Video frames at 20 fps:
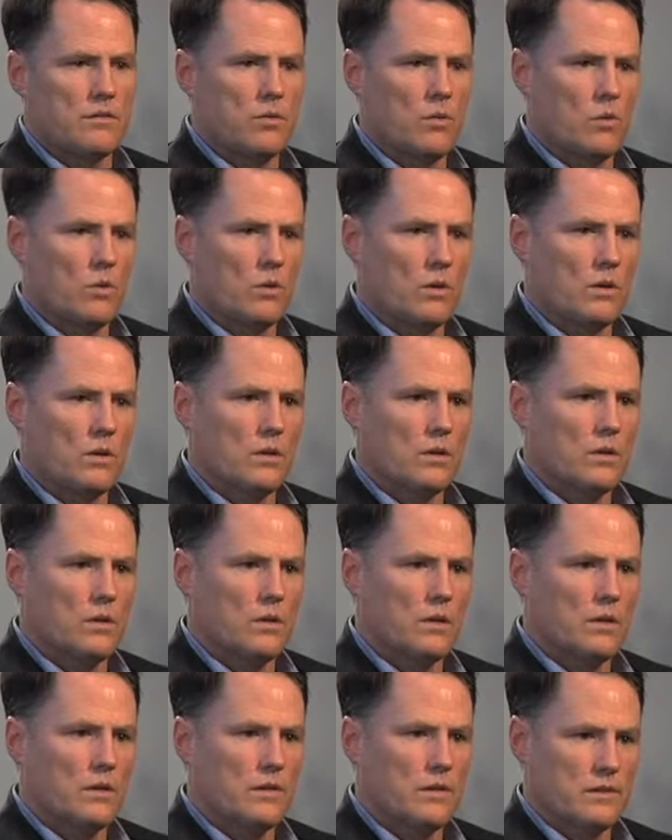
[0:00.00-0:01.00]
for
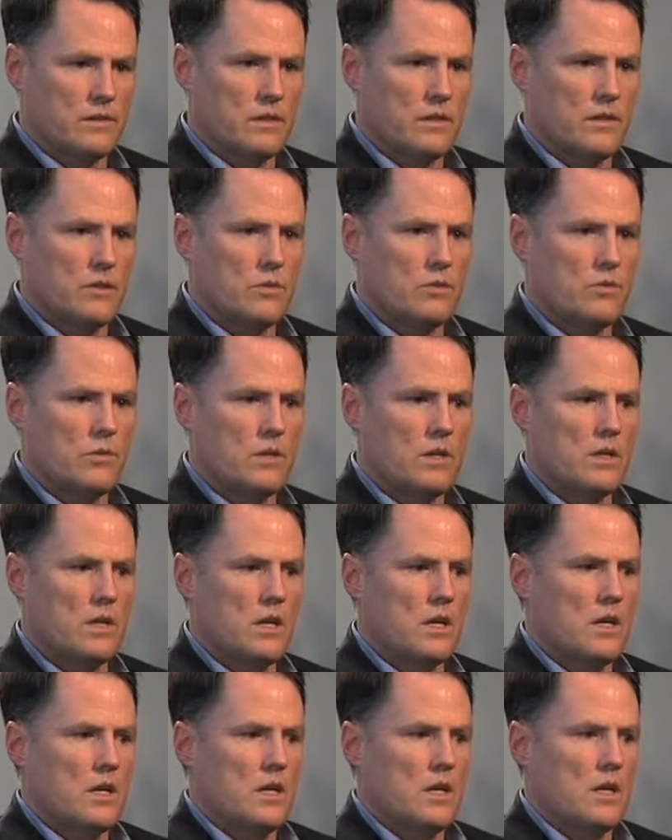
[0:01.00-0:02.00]
this industry,
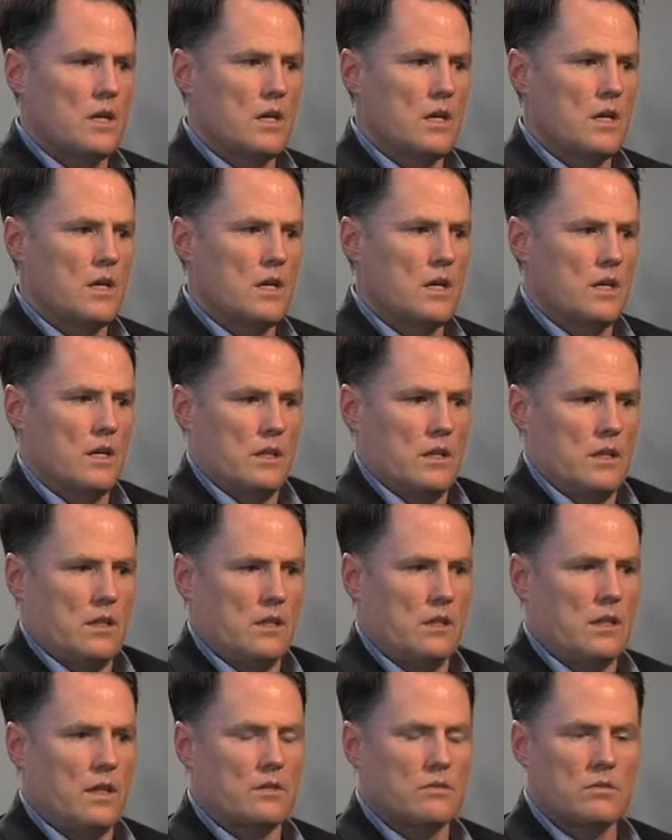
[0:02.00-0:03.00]
and I
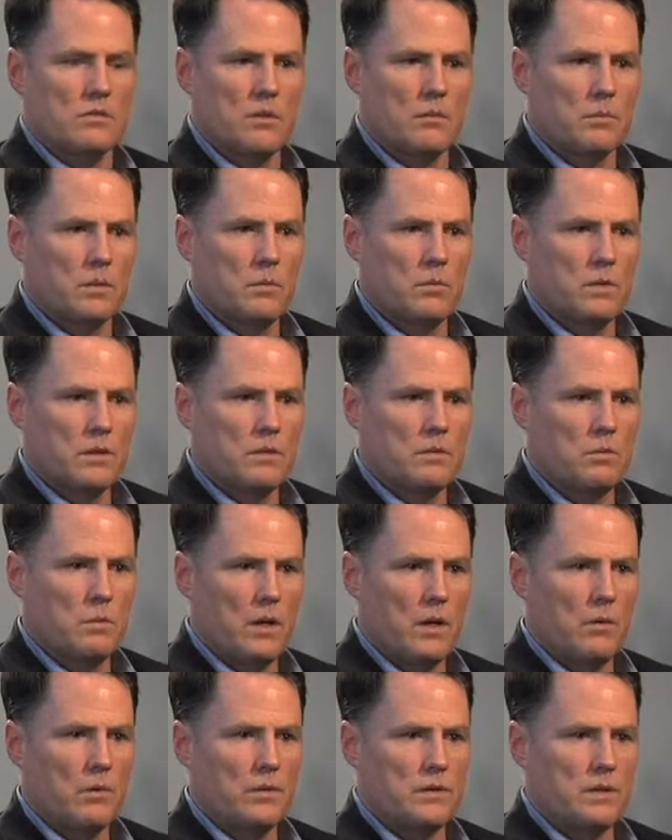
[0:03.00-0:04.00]
think that's something
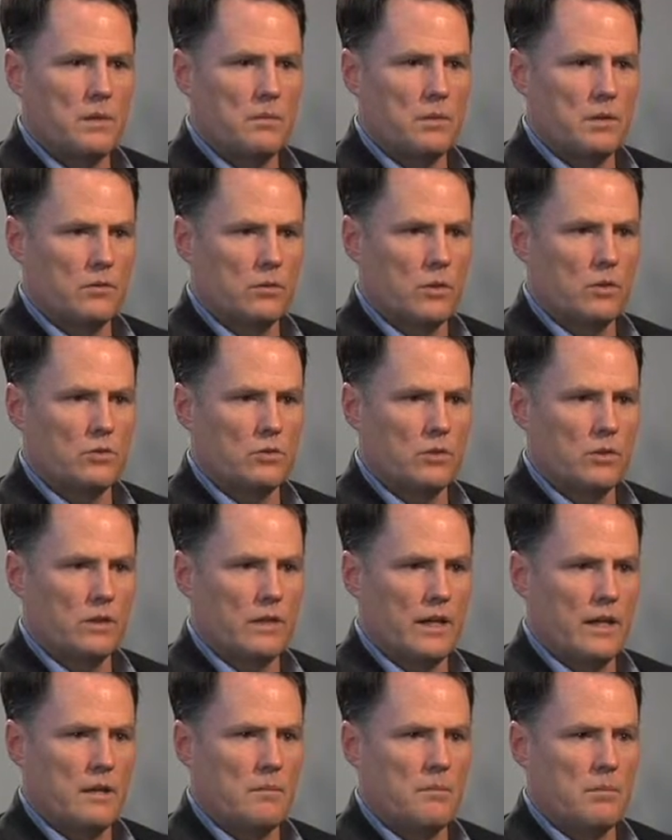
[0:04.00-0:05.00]
we always keep a close
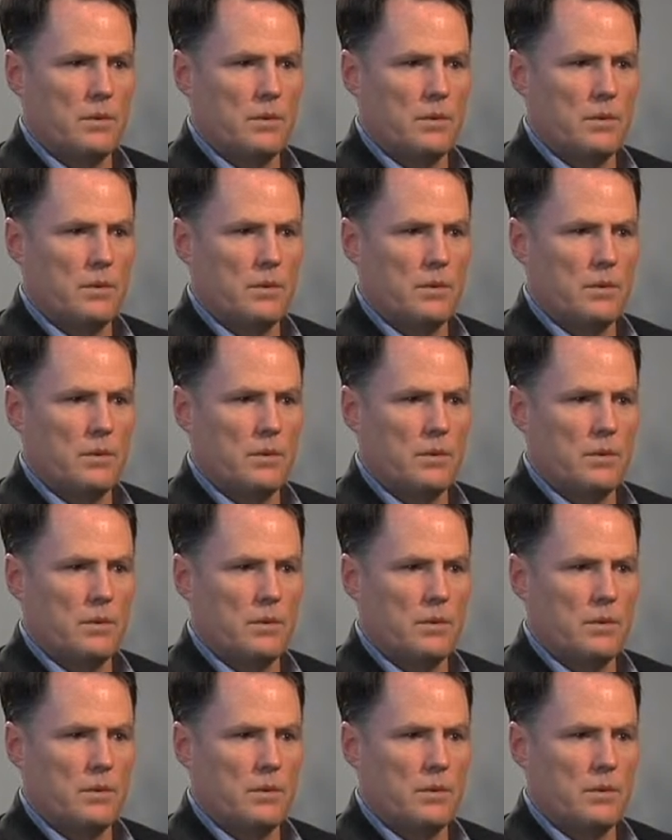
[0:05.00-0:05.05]
look at.